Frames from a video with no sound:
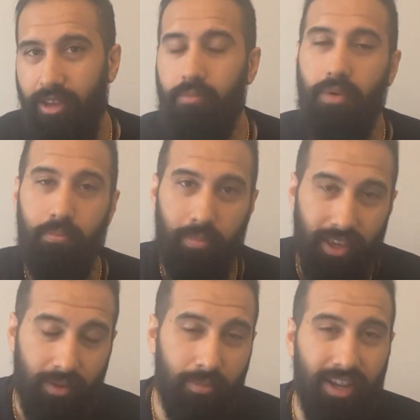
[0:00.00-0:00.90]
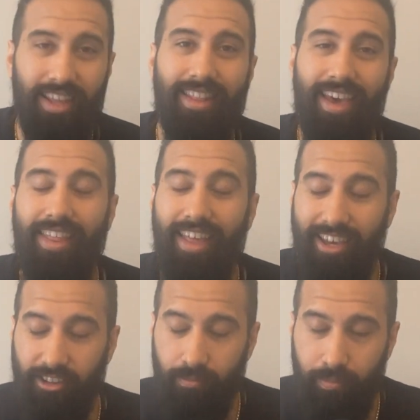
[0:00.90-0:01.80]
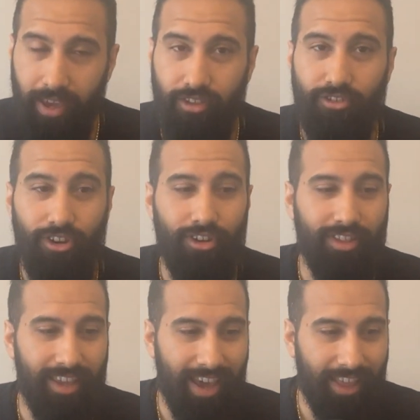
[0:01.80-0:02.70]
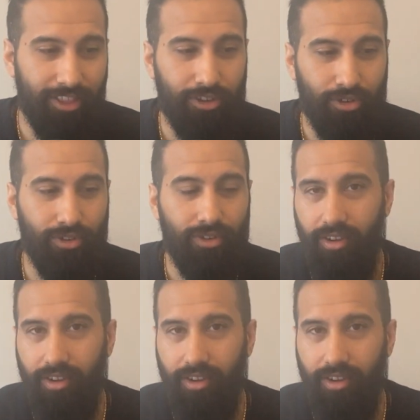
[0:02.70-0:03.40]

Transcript: but be a billionaire that is based on the ethical